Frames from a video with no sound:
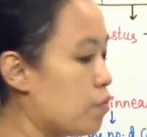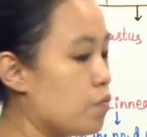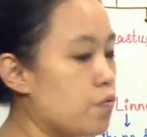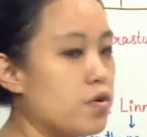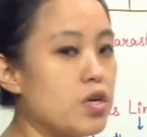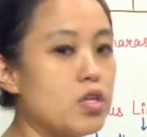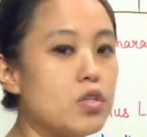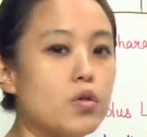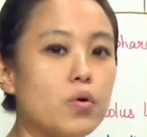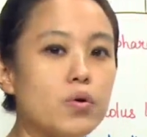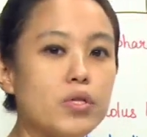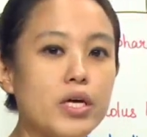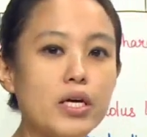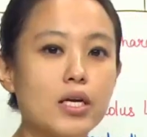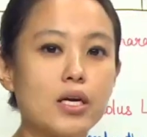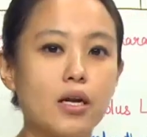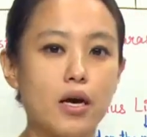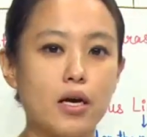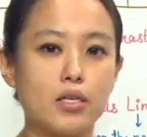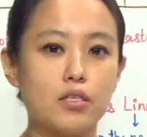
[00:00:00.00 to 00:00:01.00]
we know
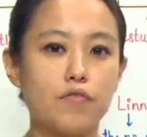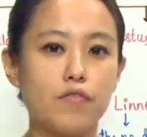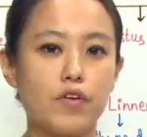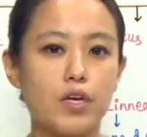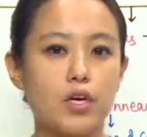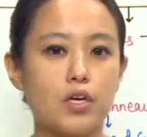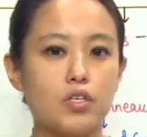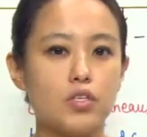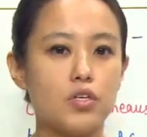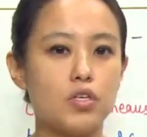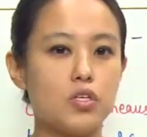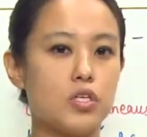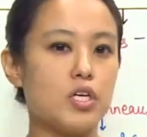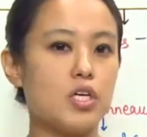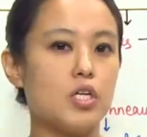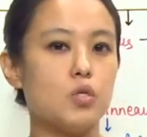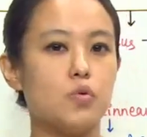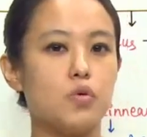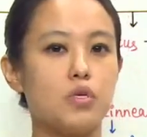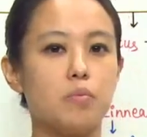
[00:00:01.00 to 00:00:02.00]
that classification
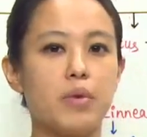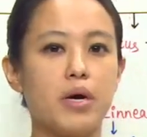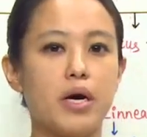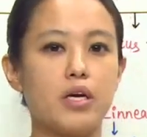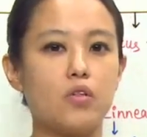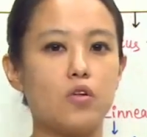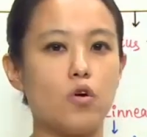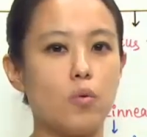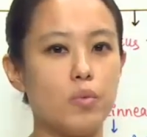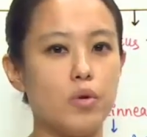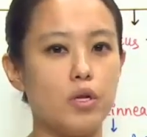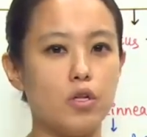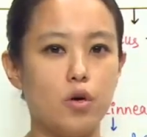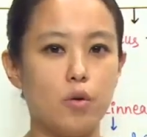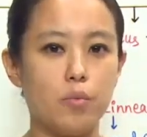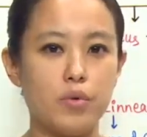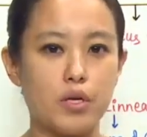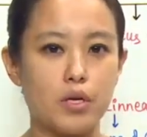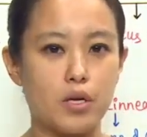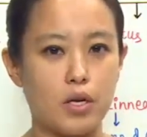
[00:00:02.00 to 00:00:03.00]
deals with binomial
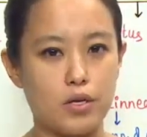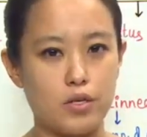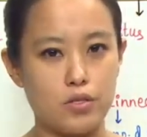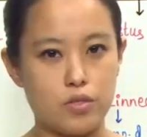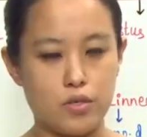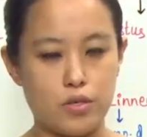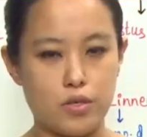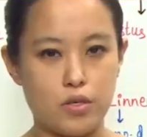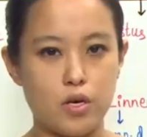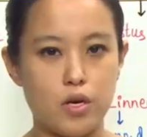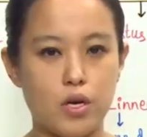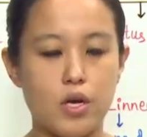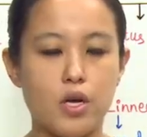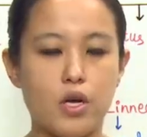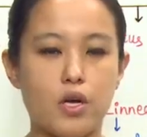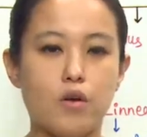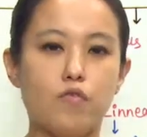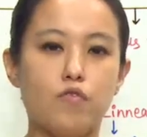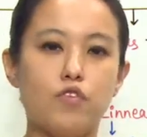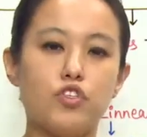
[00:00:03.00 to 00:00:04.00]
nomenclature,
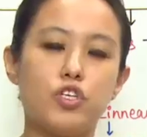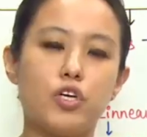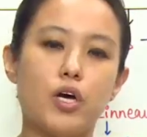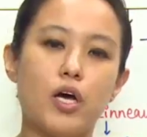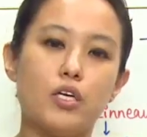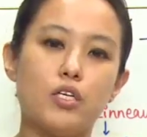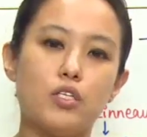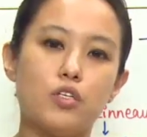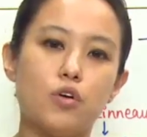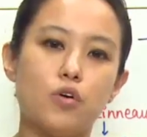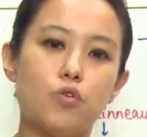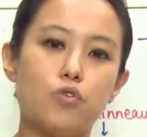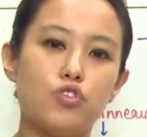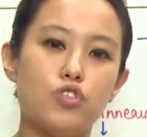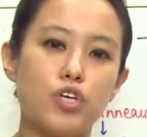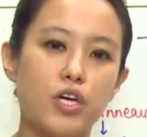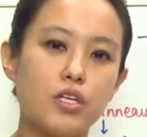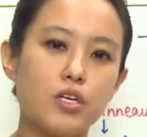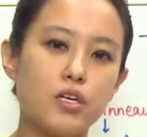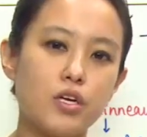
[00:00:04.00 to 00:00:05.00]
which has your
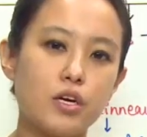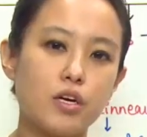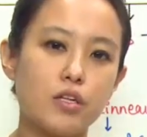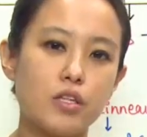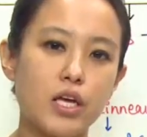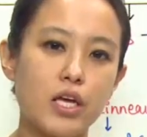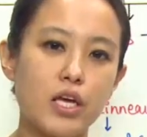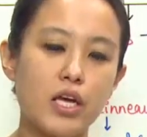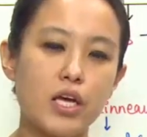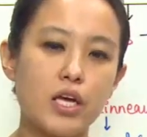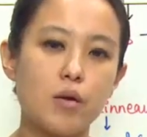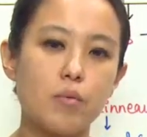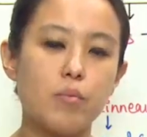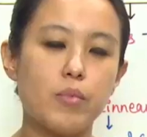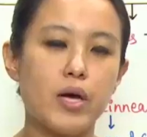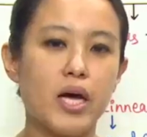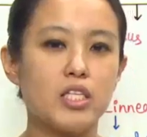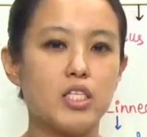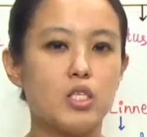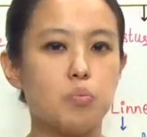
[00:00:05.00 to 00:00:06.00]
generic name
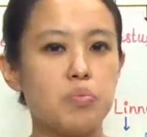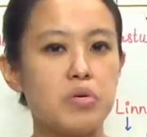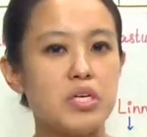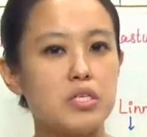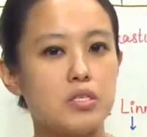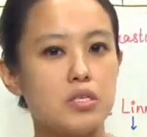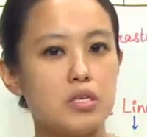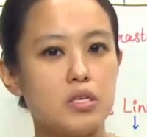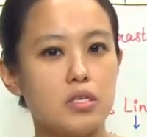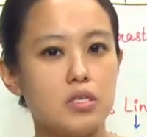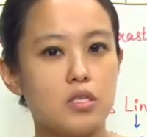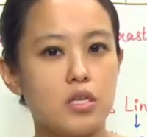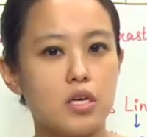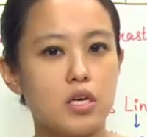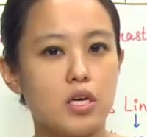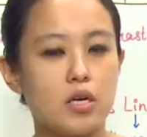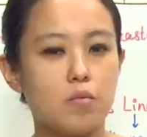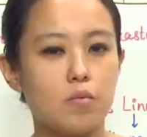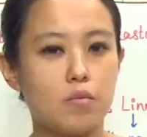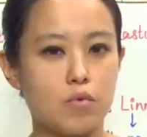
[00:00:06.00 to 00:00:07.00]
and species
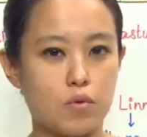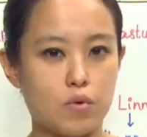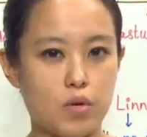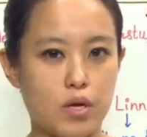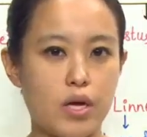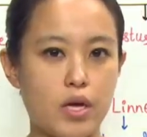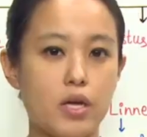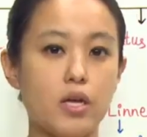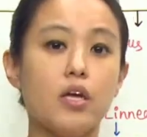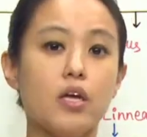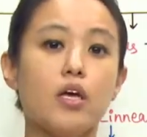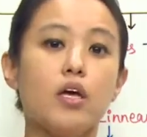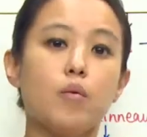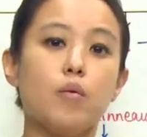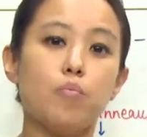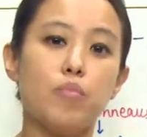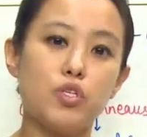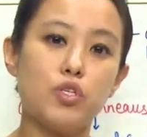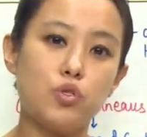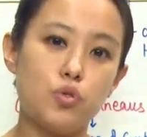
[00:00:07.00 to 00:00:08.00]
name, okay?
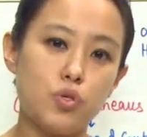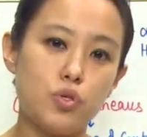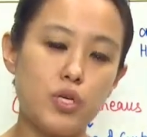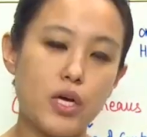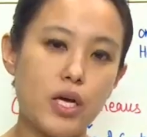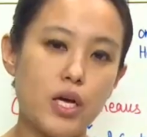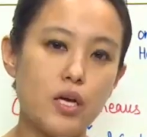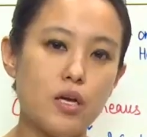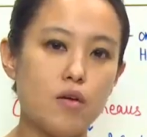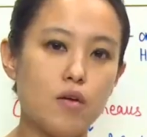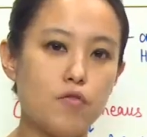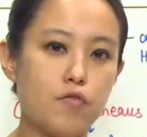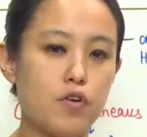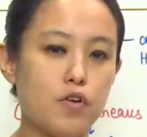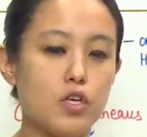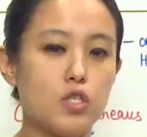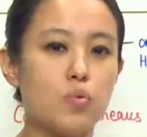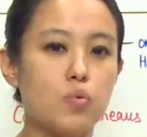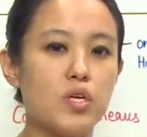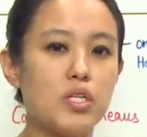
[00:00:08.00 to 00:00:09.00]
But today,
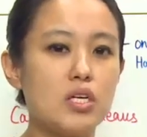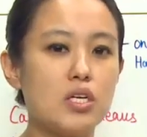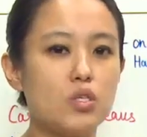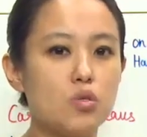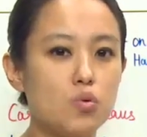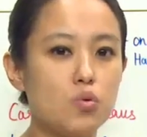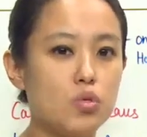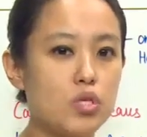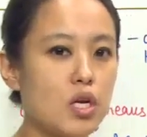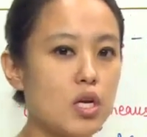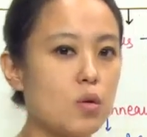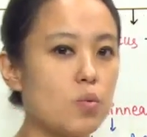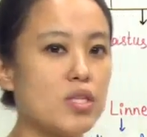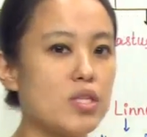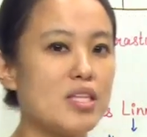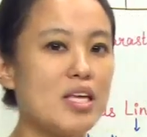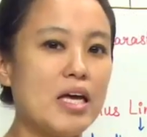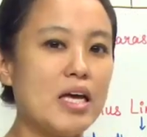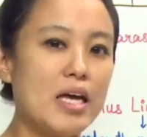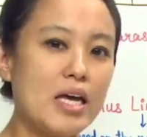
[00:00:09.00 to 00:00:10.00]
first we need to deal with
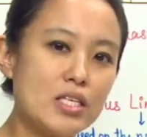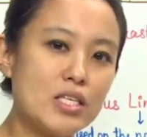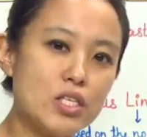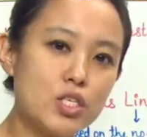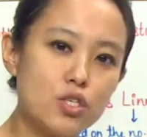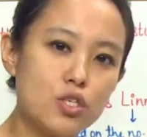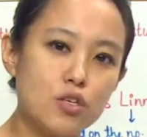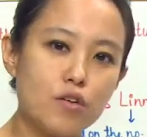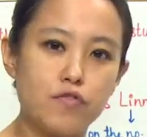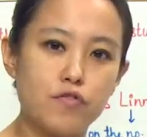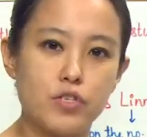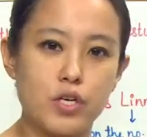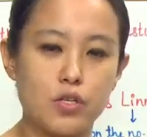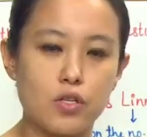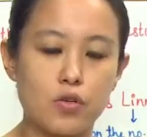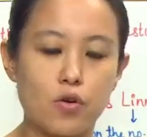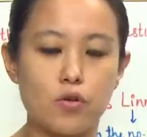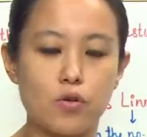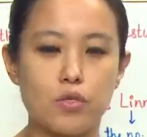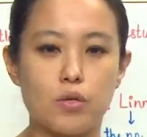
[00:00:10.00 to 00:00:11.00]
the history of
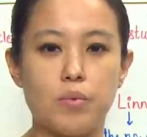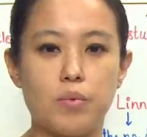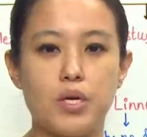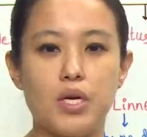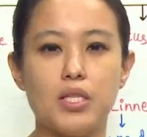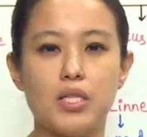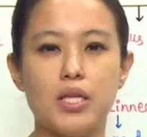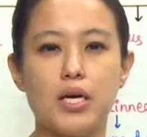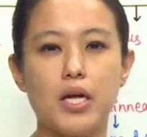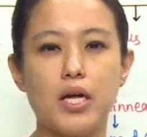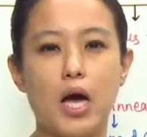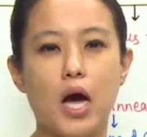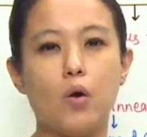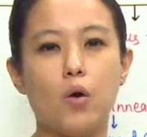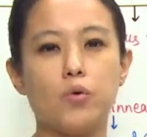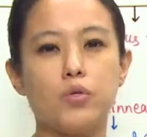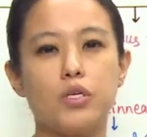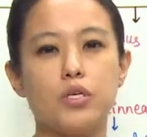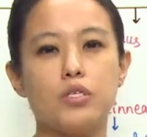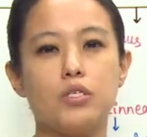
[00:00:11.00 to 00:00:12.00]
taxonomy, that how
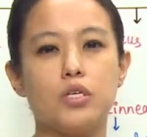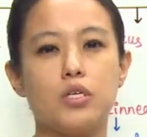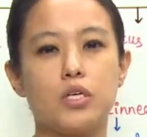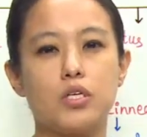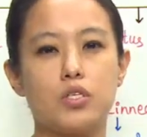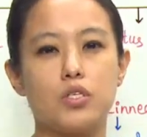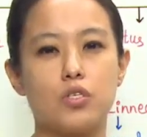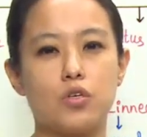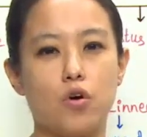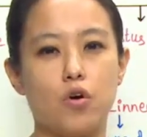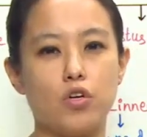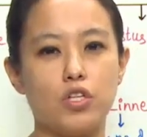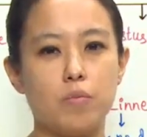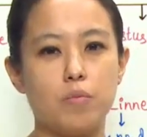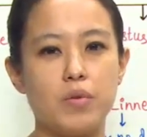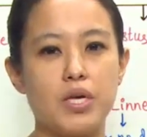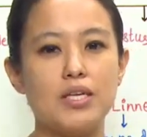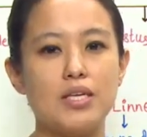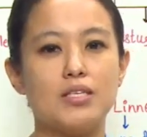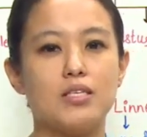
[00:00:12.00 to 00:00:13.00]
the
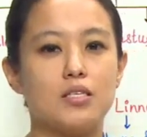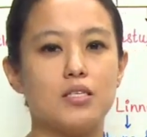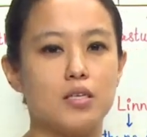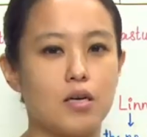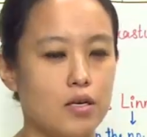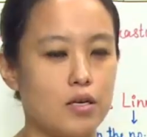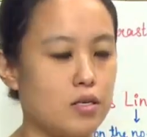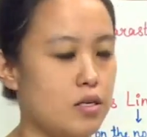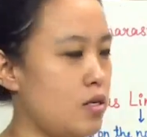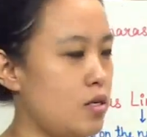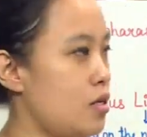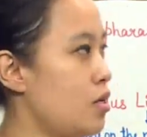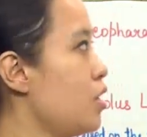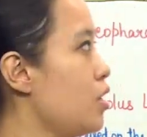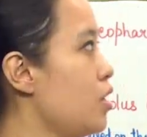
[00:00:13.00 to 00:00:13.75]
taxonomy started.